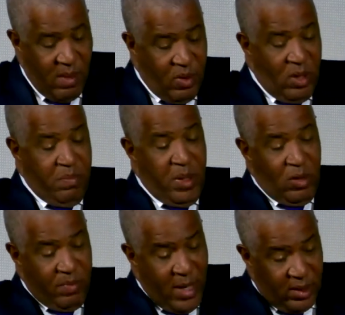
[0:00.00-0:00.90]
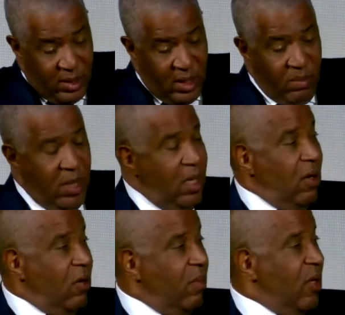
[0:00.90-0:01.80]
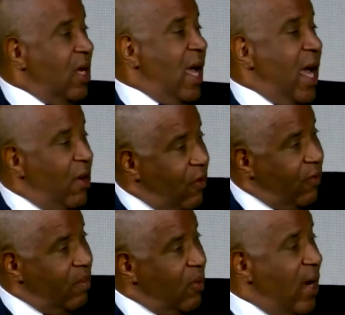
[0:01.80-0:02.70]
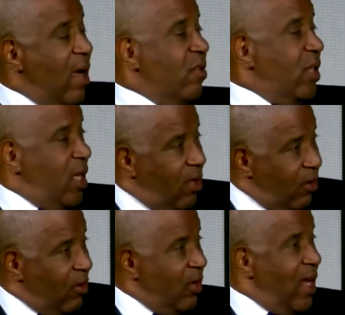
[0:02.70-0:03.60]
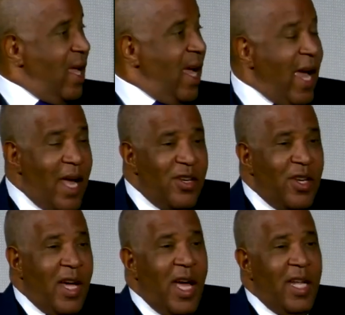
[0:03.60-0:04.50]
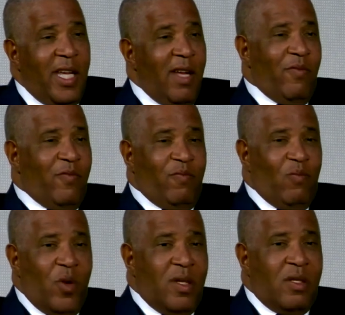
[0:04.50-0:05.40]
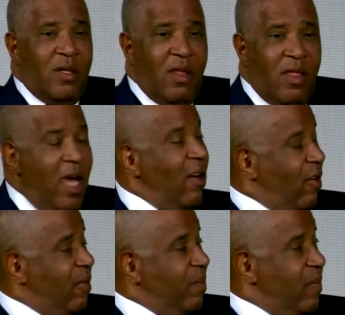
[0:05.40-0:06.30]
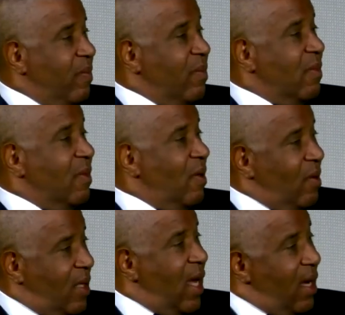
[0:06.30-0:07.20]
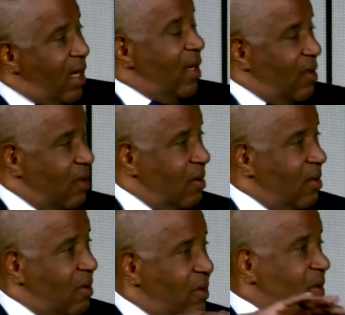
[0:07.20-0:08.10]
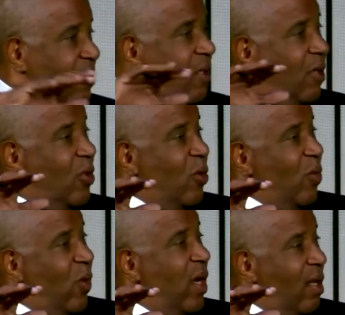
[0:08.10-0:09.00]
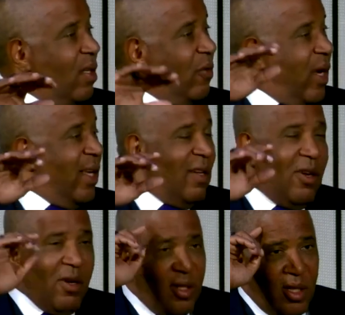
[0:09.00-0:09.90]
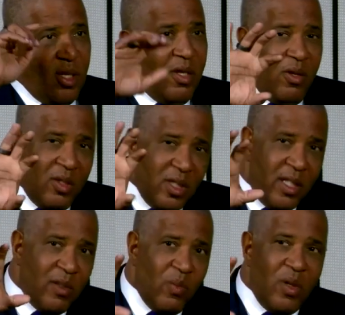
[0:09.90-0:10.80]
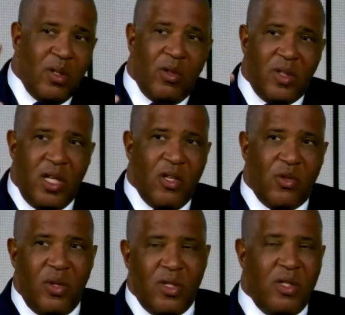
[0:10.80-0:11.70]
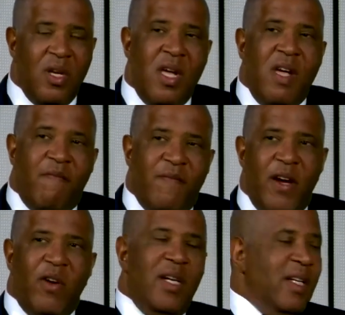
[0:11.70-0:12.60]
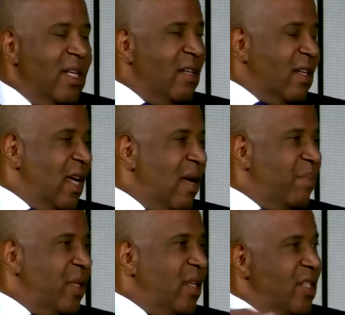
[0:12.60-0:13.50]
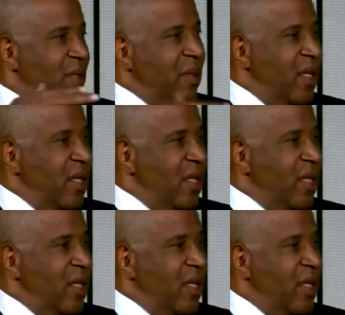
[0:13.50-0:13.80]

I'm going to build my team here. I'm going to hire from around here. Mm-hmm. And you kind of get what's there. Mm-hmm. Okay. And he's you know, doing well and cranking along. And the good news is he's one of those industries that's very little competition.